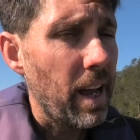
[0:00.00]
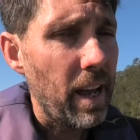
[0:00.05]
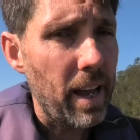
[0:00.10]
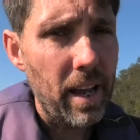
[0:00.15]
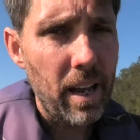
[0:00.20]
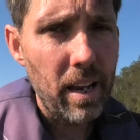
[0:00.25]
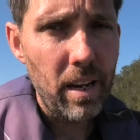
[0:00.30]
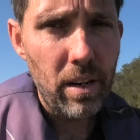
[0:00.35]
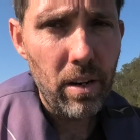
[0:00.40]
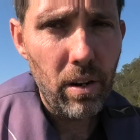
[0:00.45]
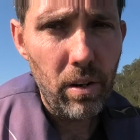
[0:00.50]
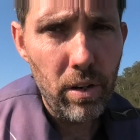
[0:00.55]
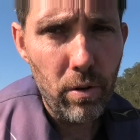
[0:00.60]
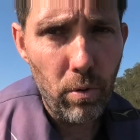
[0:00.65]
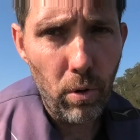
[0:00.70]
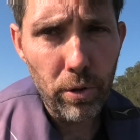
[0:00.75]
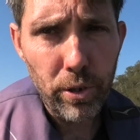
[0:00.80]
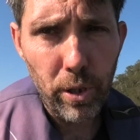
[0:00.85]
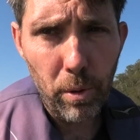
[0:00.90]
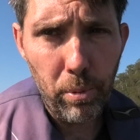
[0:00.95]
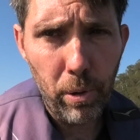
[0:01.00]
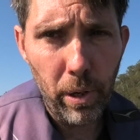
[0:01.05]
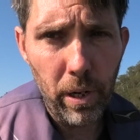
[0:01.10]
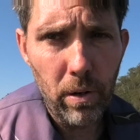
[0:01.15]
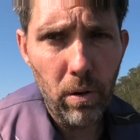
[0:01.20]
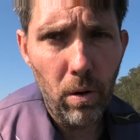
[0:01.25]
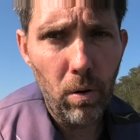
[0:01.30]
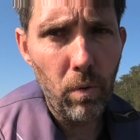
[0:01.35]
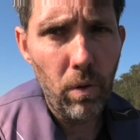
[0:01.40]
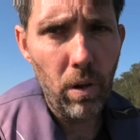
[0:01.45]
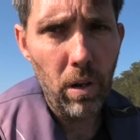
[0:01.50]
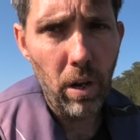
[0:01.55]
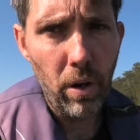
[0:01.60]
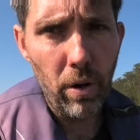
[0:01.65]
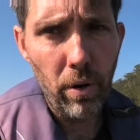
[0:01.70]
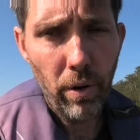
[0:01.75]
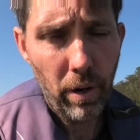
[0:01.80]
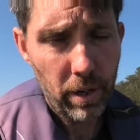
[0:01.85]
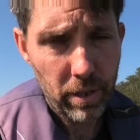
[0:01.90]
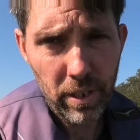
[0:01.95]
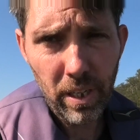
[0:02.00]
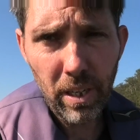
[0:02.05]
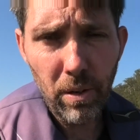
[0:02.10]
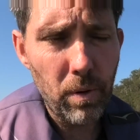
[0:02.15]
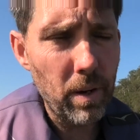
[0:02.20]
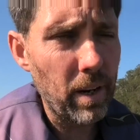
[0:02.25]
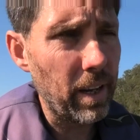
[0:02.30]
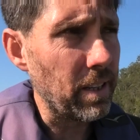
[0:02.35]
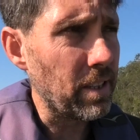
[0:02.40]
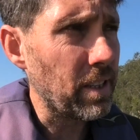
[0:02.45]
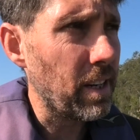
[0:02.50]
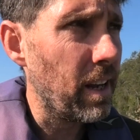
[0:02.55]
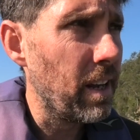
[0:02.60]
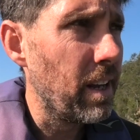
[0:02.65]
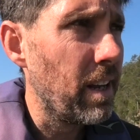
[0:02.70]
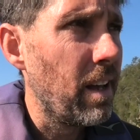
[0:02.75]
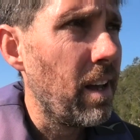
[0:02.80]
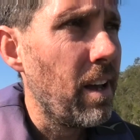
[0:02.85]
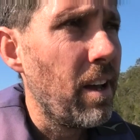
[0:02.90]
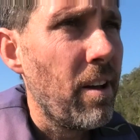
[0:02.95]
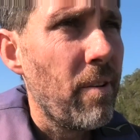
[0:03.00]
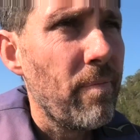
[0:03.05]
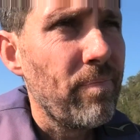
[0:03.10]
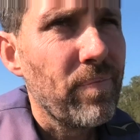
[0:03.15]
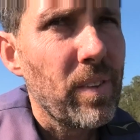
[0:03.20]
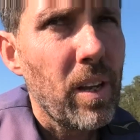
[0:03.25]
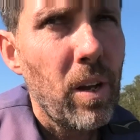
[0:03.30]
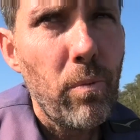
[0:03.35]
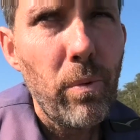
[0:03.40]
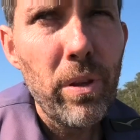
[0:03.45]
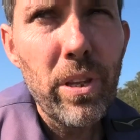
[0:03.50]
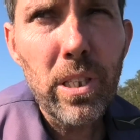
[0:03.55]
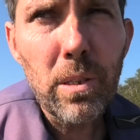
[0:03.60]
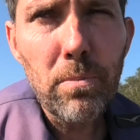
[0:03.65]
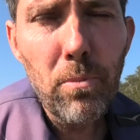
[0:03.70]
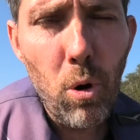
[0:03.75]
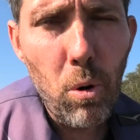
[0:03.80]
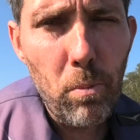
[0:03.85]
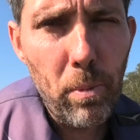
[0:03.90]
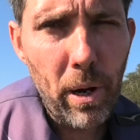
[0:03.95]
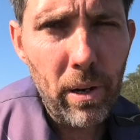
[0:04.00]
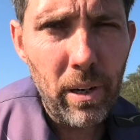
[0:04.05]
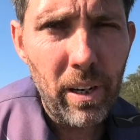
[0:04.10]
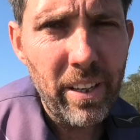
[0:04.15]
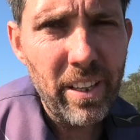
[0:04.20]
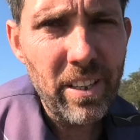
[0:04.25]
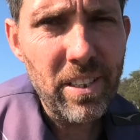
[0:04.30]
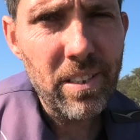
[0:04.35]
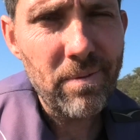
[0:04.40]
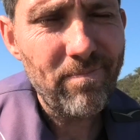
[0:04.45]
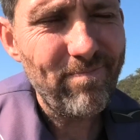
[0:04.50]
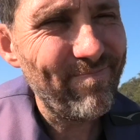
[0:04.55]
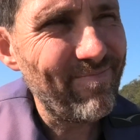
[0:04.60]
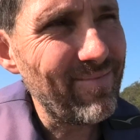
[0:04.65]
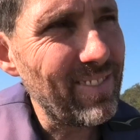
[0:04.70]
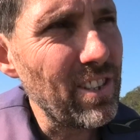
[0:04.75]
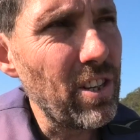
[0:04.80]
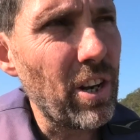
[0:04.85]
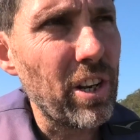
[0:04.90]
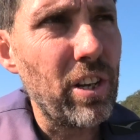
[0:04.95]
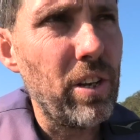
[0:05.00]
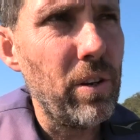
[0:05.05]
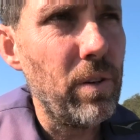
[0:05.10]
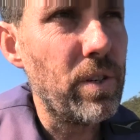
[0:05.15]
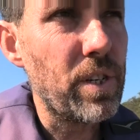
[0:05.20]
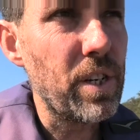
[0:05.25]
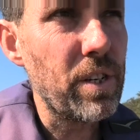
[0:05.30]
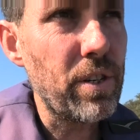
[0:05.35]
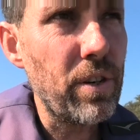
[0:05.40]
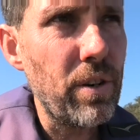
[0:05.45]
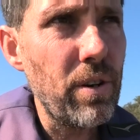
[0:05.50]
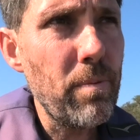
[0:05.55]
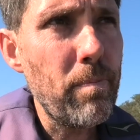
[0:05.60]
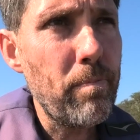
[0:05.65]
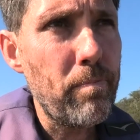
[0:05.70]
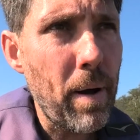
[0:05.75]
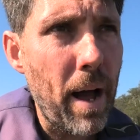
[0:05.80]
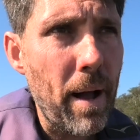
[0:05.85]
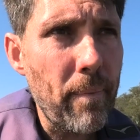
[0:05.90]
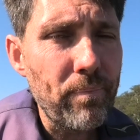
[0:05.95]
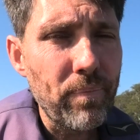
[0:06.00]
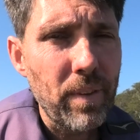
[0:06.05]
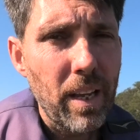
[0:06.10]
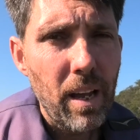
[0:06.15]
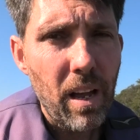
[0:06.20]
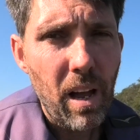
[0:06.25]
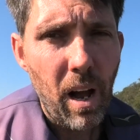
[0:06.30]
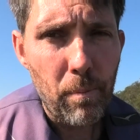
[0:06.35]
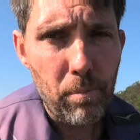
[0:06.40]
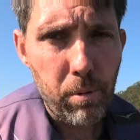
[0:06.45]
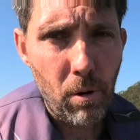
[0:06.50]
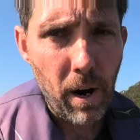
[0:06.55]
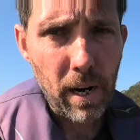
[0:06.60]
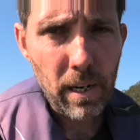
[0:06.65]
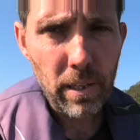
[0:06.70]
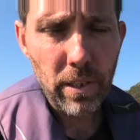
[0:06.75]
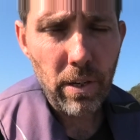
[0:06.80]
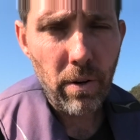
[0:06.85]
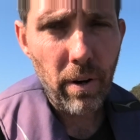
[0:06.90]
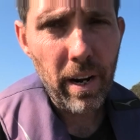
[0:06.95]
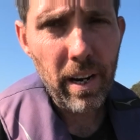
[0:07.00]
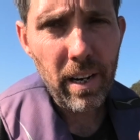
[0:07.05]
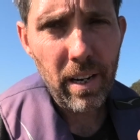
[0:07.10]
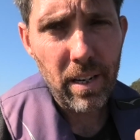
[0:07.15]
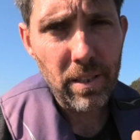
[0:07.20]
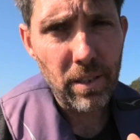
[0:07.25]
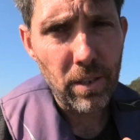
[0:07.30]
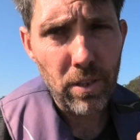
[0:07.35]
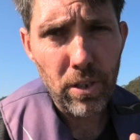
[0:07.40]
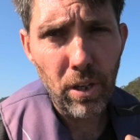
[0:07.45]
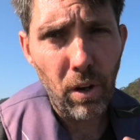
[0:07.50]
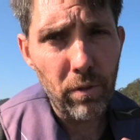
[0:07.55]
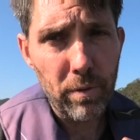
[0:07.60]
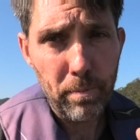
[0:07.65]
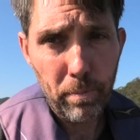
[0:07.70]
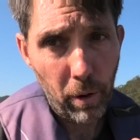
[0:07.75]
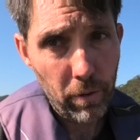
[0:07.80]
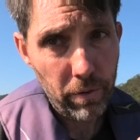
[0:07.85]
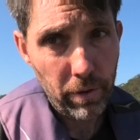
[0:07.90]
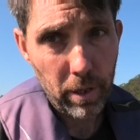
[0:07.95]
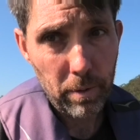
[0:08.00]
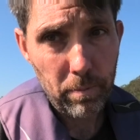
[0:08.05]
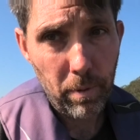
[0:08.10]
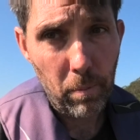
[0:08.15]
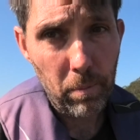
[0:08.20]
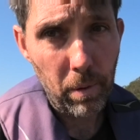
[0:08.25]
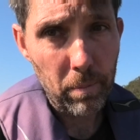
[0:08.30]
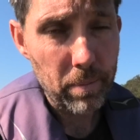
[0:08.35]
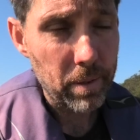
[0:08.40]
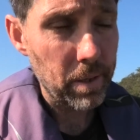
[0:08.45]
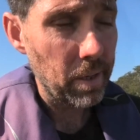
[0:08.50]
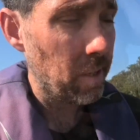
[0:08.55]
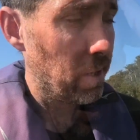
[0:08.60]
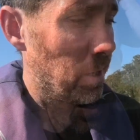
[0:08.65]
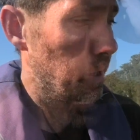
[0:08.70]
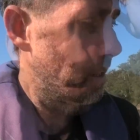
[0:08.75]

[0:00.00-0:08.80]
and you're also putting all the load on a single cleat. With a small boat like this, not a huge issue, but a bridle's great because it solves both those problems.